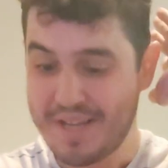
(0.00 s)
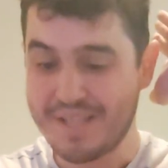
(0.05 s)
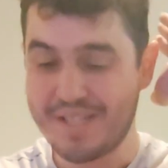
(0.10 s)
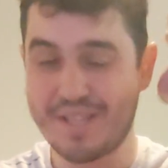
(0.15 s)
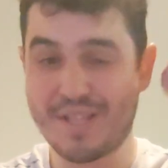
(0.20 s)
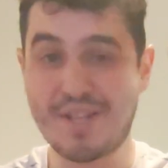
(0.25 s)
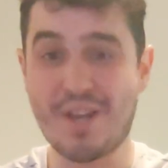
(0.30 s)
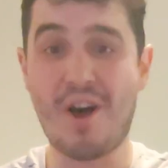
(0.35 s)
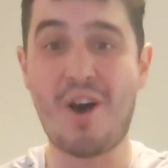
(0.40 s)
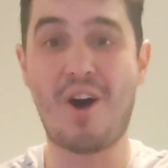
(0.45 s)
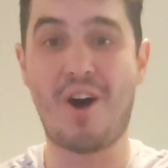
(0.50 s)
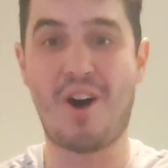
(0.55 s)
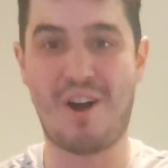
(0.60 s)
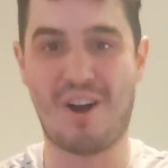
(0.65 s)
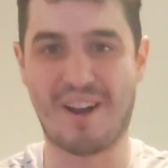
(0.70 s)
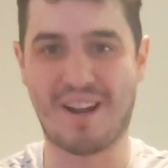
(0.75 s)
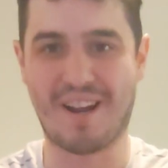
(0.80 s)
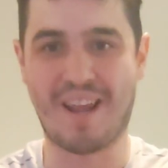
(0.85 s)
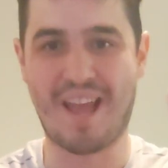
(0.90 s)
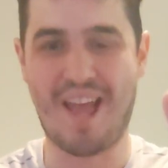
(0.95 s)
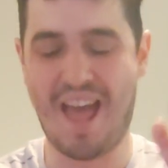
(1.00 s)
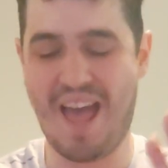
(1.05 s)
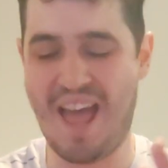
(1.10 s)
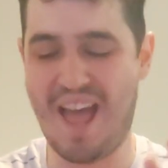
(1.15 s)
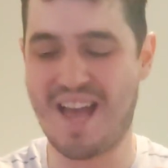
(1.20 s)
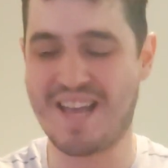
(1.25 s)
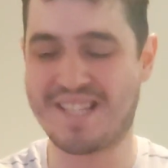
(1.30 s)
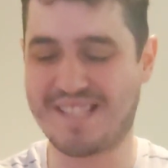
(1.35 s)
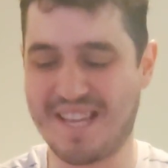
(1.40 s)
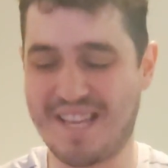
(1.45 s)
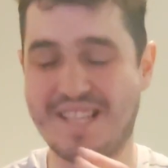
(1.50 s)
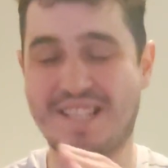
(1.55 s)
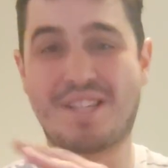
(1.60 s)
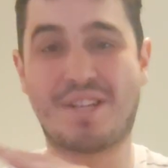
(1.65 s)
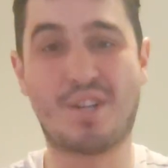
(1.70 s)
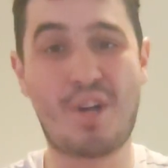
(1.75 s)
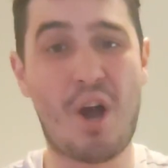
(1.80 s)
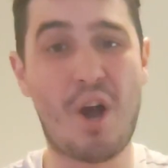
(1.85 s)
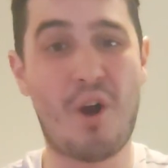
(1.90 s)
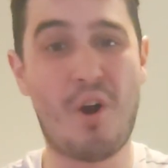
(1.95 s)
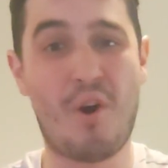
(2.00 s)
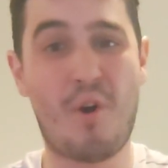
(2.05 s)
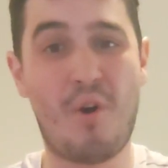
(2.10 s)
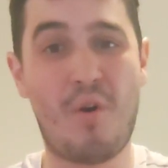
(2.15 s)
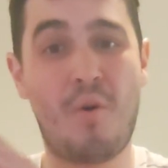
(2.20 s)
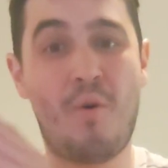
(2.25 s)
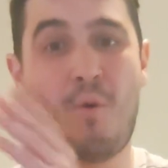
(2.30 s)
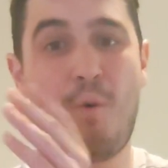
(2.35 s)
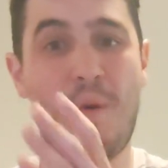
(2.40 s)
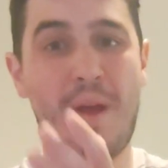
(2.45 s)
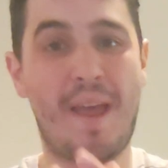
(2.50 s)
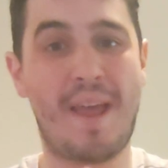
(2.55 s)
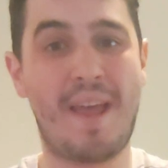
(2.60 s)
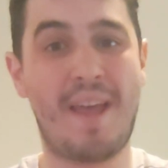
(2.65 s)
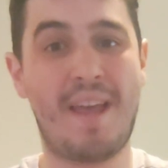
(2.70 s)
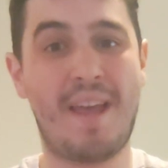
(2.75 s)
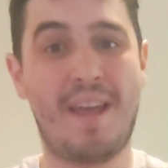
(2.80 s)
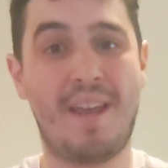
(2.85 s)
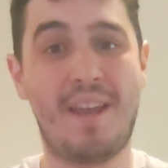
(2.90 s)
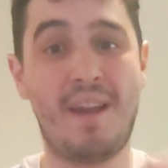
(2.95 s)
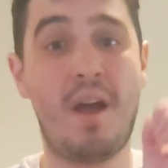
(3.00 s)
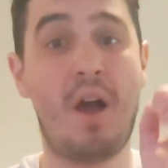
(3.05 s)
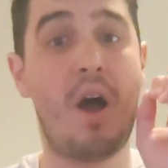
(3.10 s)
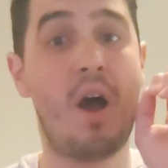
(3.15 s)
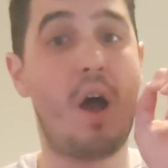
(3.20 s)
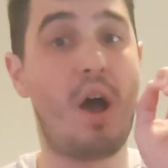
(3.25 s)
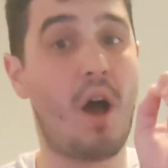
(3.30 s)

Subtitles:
song as it's going